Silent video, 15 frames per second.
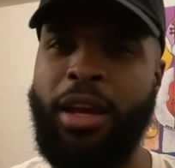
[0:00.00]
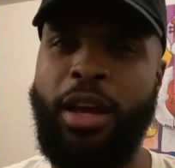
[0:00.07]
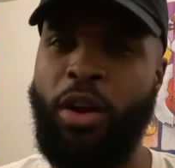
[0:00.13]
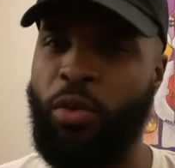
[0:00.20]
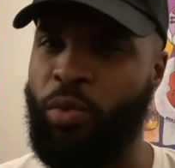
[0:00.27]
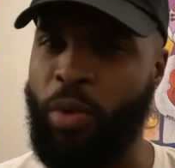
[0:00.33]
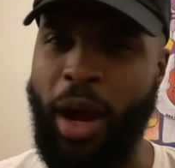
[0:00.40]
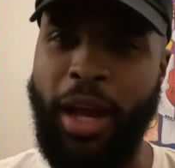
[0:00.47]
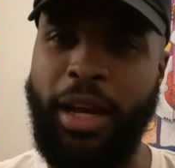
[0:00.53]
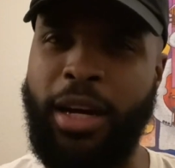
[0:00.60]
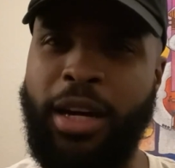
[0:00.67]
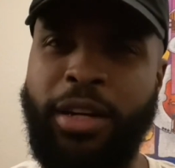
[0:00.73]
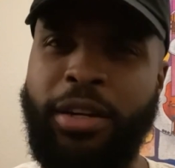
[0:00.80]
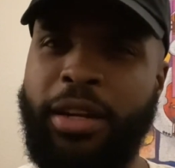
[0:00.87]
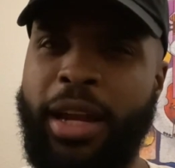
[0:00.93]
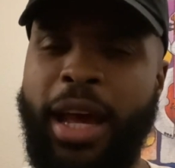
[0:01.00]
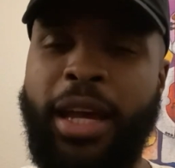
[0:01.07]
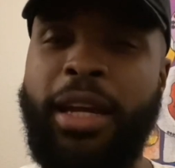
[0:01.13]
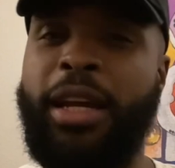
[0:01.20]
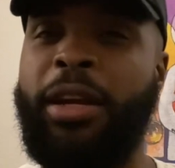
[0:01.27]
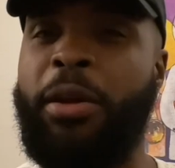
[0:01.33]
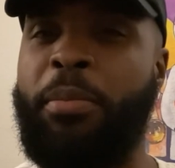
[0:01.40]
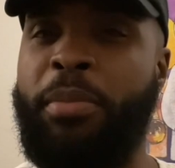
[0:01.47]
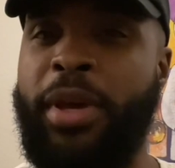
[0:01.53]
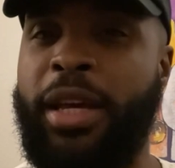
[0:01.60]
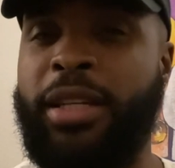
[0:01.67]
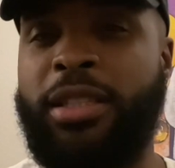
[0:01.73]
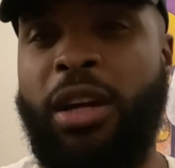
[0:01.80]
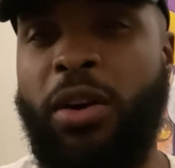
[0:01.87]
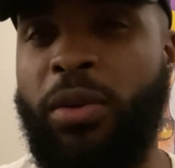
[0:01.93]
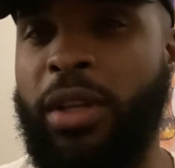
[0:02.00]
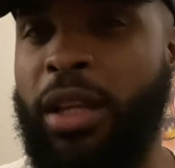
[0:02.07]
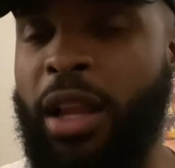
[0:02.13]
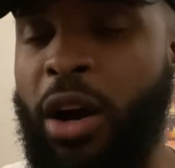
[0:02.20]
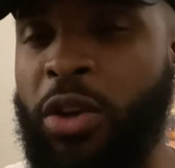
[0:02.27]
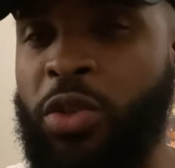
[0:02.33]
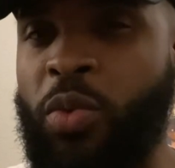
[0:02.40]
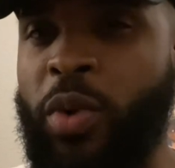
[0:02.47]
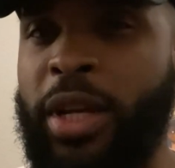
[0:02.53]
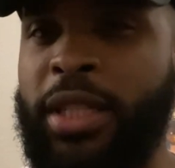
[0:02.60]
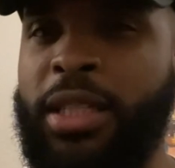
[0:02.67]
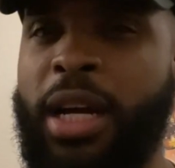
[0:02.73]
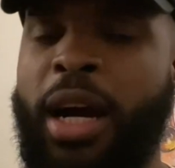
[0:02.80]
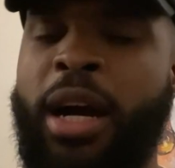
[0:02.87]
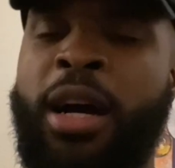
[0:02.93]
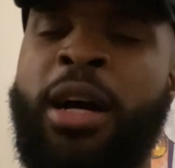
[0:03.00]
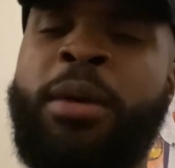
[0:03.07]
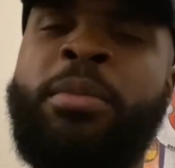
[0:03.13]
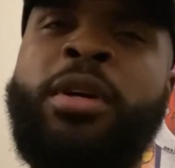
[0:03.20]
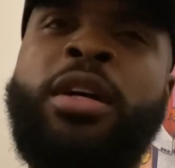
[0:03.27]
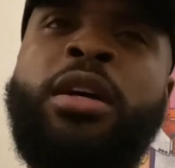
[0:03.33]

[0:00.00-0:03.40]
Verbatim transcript: right under that in the mix. Only lost one time.